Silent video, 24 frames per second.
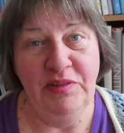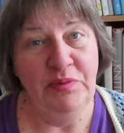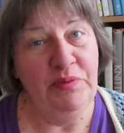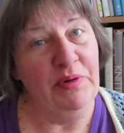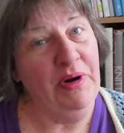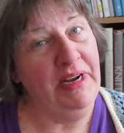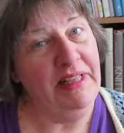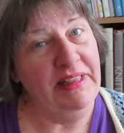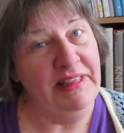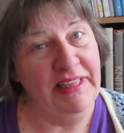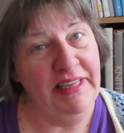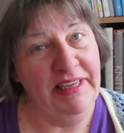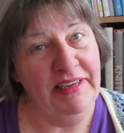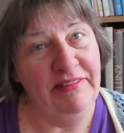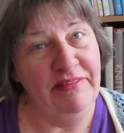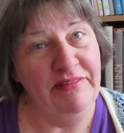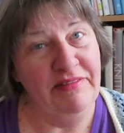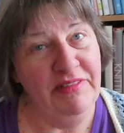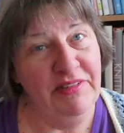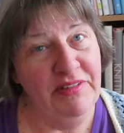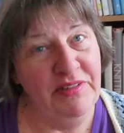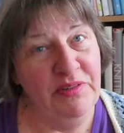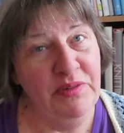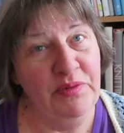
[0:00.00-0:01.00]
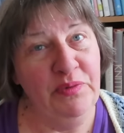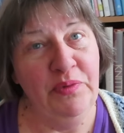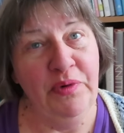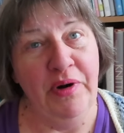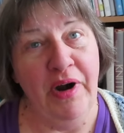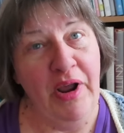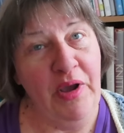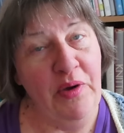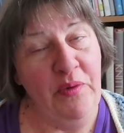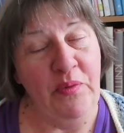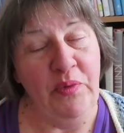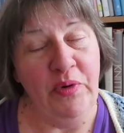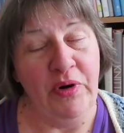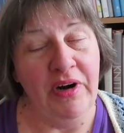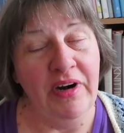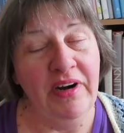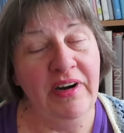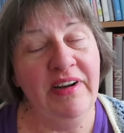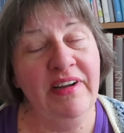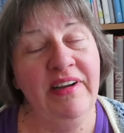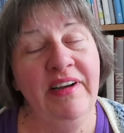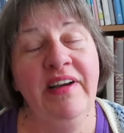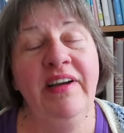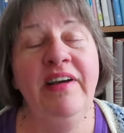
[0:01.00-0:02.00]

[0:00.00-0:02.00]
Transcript: where I live, where I work,